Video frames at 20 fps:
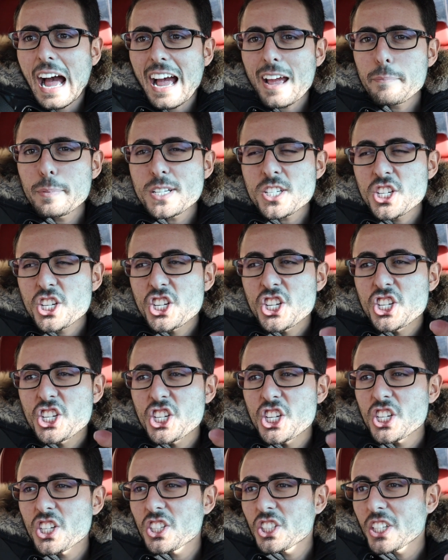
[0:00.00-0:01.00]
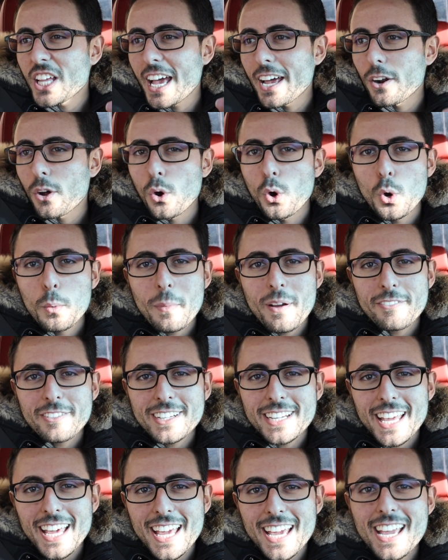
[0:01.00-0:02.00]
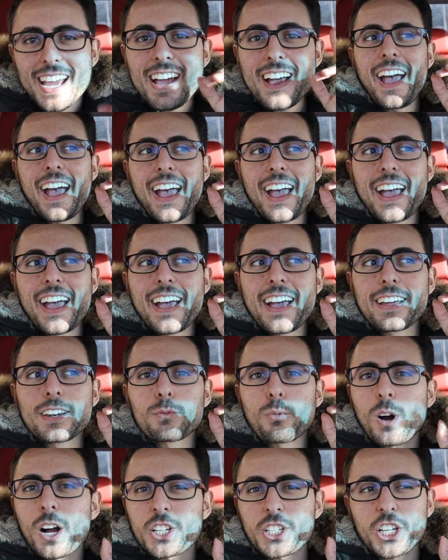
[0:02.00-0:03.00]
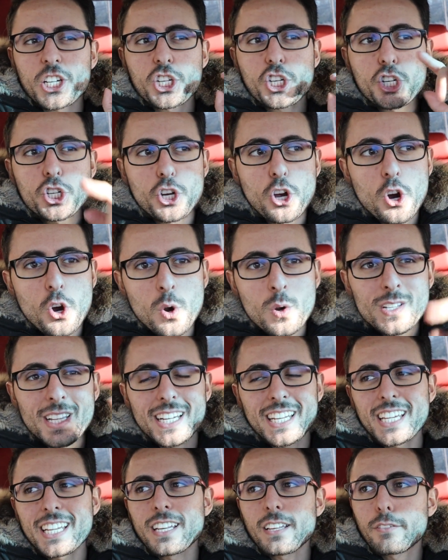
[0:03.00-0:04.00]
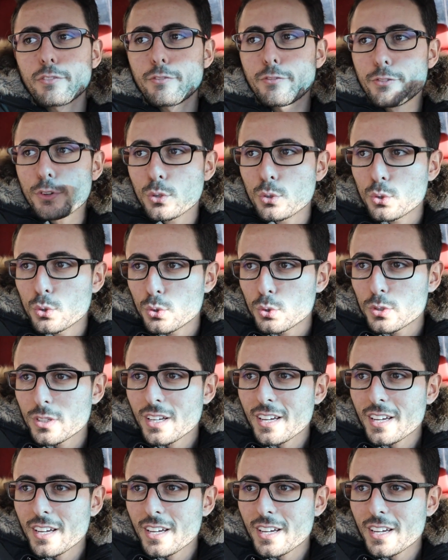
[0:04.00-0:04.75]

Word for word: I've been just chilling at home every day and watching shows and eating food